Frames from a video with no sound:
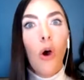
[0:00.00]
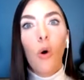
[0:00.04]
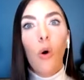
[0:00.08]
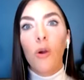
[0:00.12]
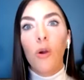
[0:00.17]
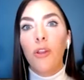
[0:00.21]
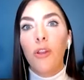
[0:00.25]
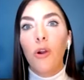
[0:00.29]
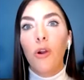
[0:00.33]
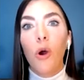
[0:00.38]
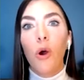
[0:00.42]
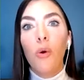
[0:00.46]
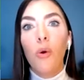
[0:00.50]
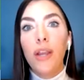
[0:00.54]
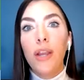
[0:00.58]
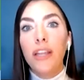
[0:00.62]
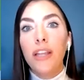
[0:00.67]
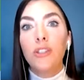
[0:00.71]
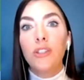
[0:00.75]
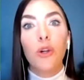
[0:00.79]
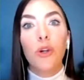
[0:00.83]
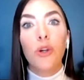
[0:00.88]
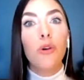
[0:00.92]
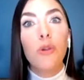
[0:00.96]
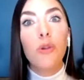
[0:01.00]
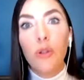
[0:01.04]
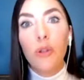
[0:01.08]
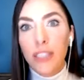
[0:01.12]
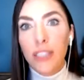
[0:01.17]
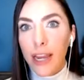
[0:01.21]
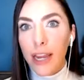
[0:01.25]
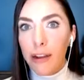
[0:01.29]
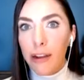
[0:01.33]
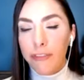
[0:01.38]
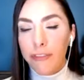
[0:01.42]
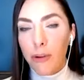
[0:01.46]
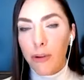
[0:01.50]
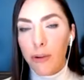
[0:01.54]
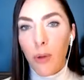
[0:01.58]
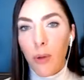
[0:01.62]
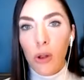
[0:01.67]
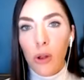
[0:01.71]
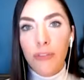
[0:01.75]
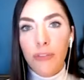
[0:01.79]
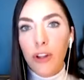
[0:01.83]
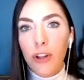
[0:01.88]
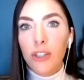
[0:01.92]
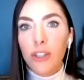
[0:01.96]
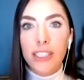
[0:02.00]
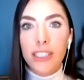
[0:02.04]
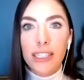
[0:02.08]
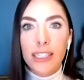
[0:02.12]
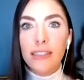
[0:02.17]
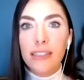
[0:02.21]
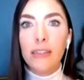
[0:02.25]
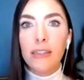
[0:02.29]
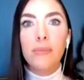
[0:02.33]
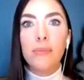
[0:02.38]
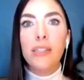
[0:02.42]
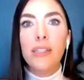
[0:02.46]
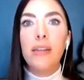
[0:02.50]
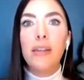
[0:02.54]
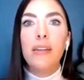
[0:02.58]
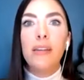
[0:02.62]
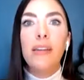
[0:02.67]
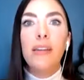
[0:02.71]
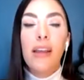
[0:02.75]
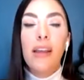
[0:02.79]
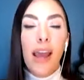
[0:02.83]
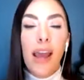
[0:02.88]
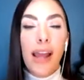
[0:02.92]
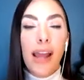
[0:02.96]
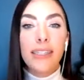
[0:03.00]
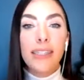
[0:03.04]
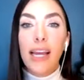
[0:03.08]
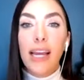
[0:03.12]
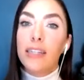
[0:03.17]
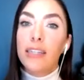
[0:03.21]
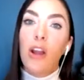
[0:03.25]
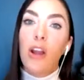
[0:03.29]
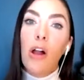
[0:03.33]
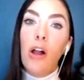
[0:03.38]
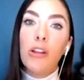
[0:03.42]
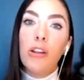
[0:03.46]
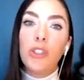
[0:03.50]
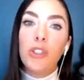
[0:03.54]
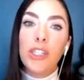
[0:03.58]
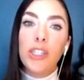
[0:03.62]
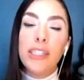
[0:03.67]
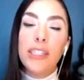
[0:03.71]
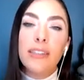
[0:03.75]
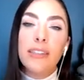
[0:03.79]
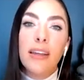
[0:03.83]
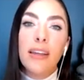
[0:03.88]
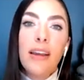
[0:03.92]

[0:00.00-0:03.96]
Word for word: or their own internal data from all of their systems and, and technologies.